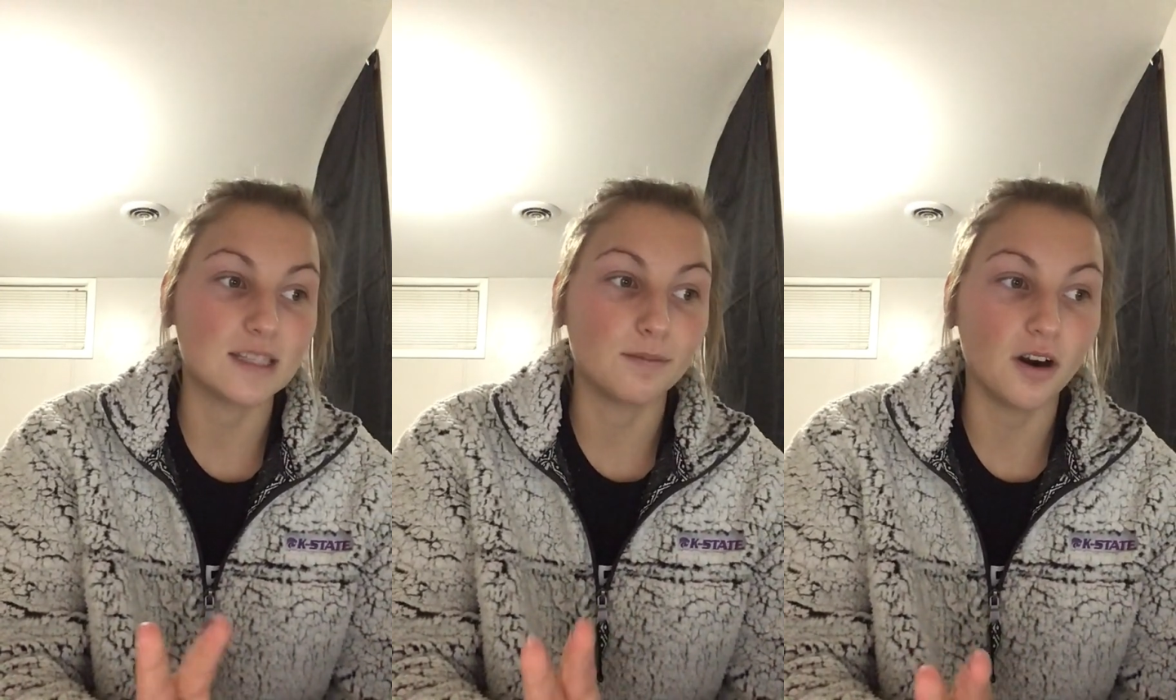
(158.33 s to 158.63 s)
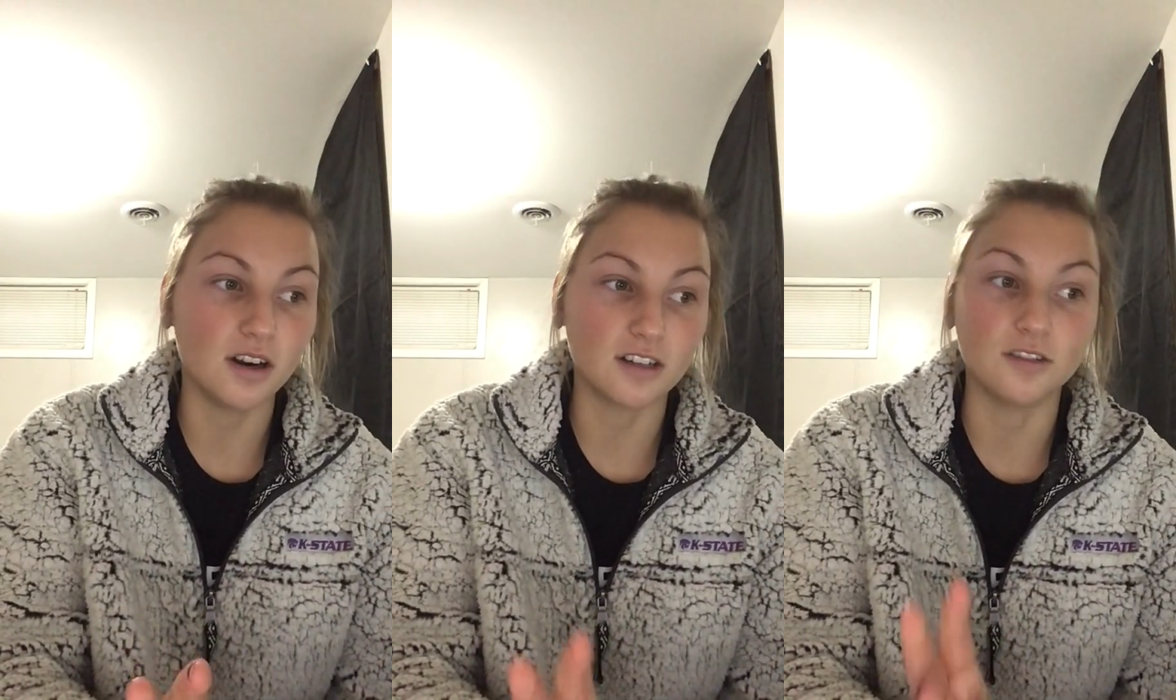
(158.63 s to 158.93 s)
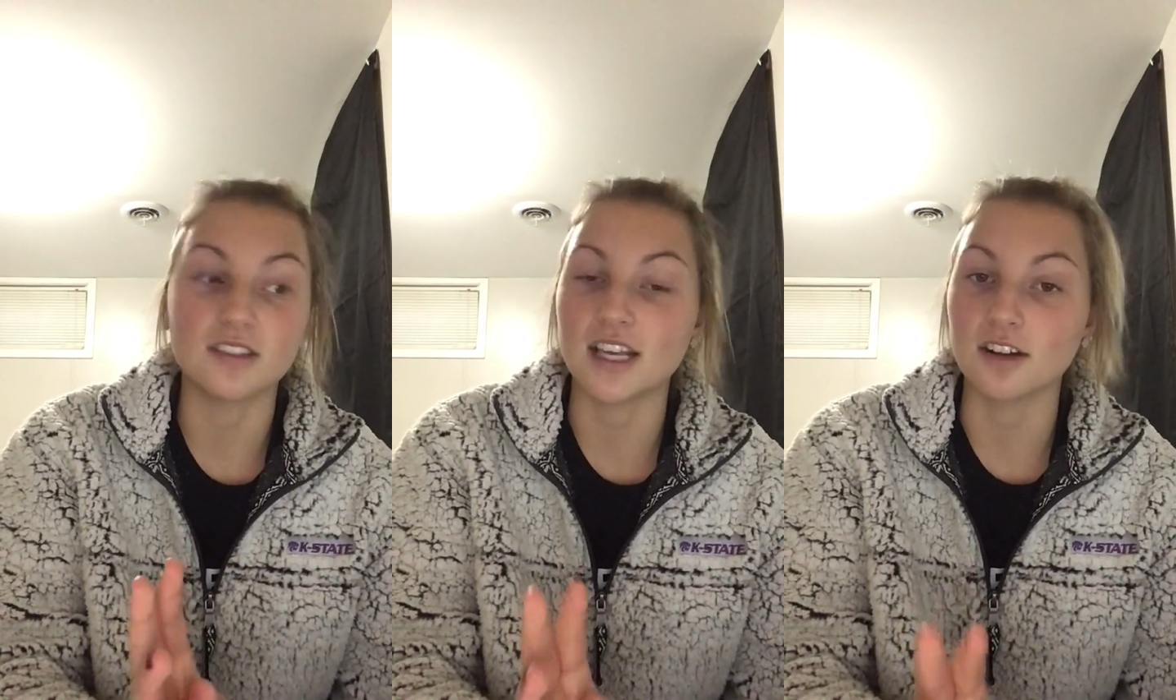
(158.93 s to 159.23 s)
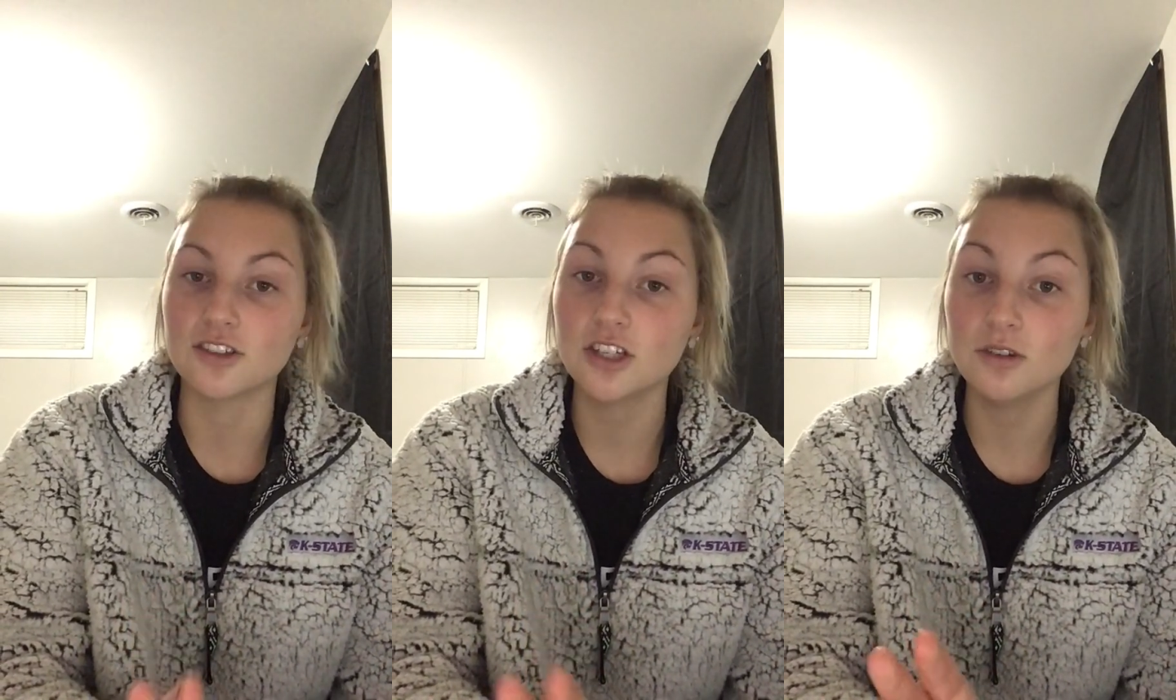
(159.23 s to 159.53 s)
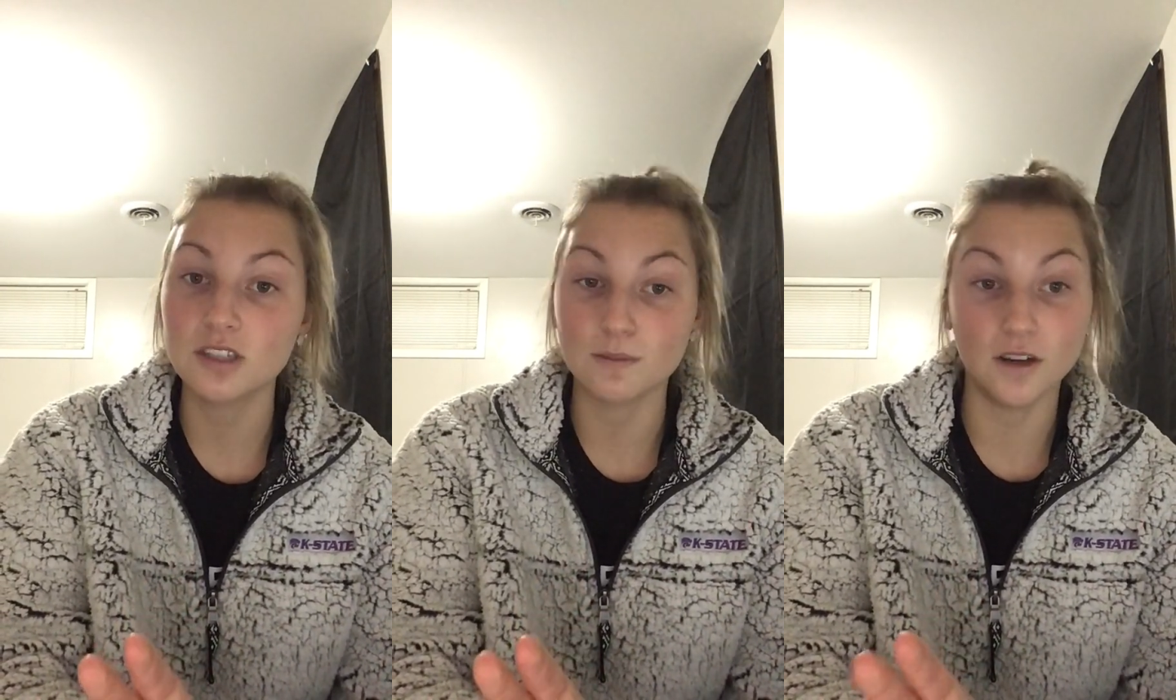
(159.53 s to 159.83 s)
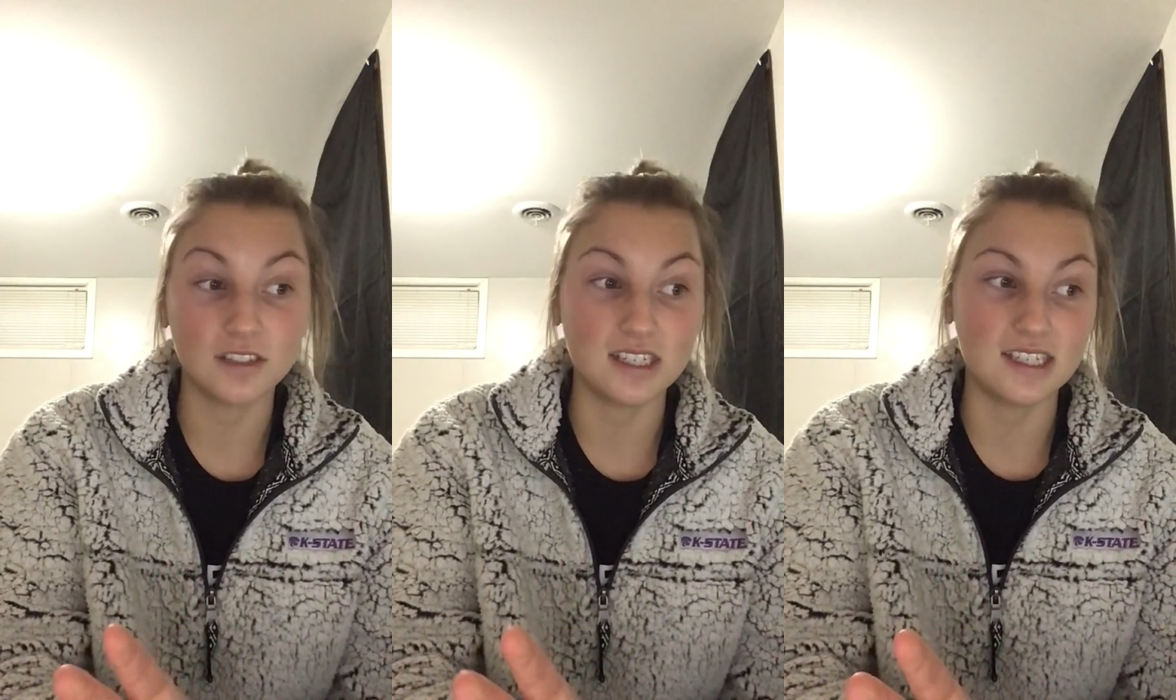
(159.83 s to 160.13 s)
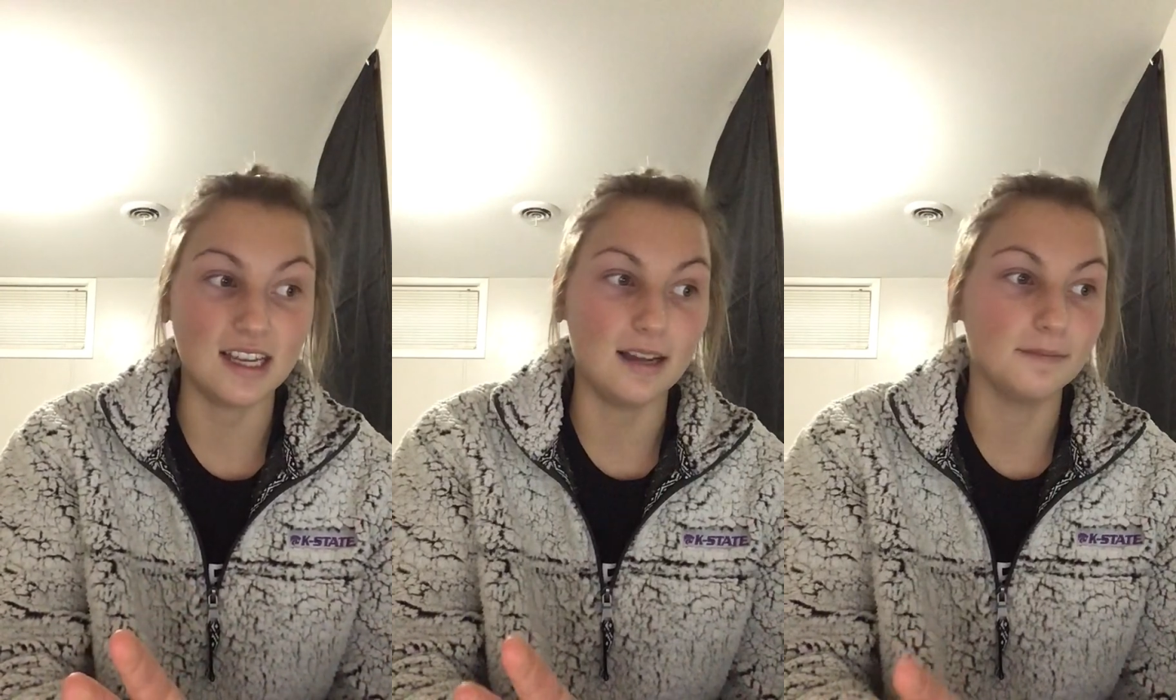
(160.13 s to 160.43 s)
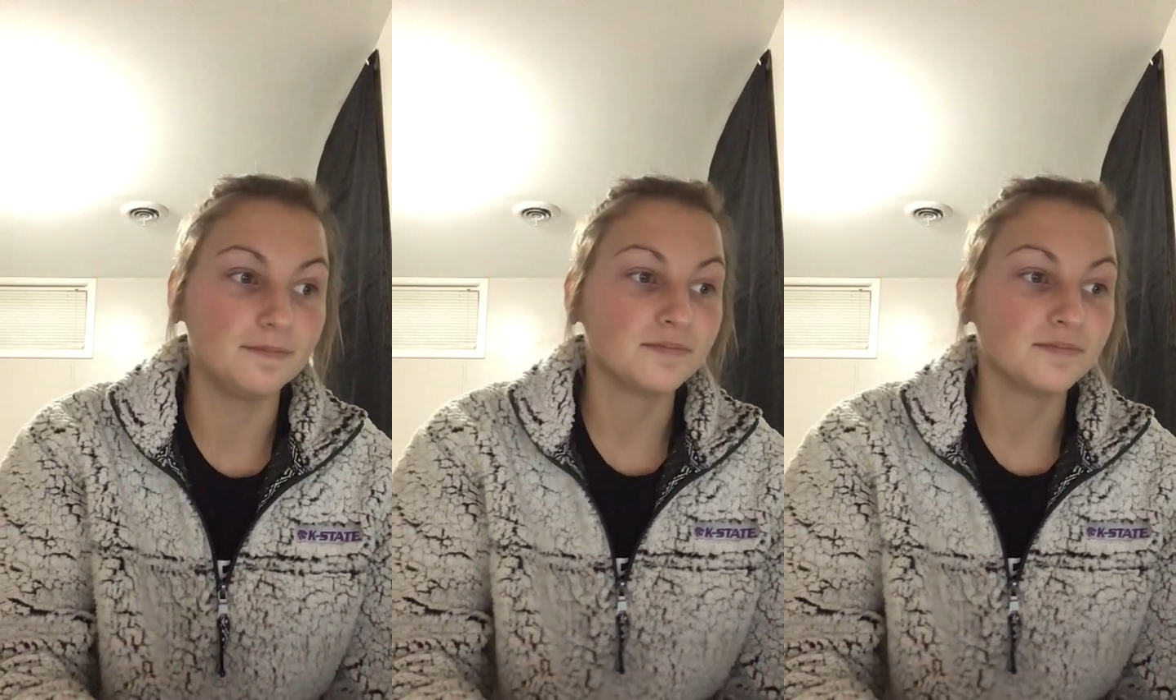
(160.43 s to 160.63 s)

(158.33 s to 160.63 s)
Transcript: particles that are too small to see.